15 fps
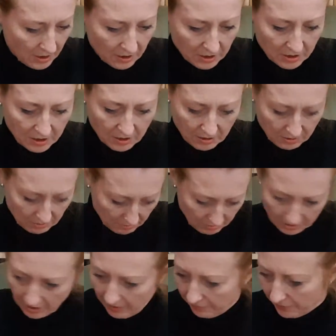Because
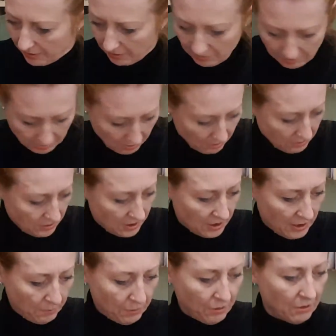if you
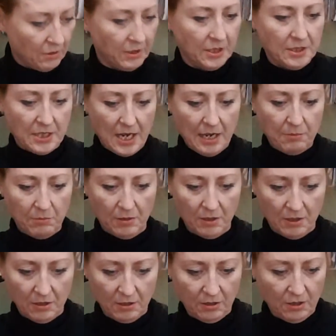constantly put on the same,
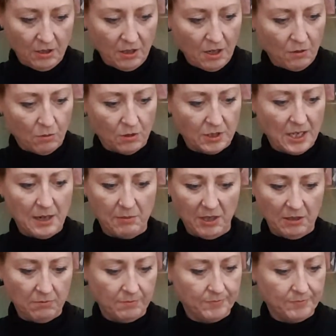you know what's happening.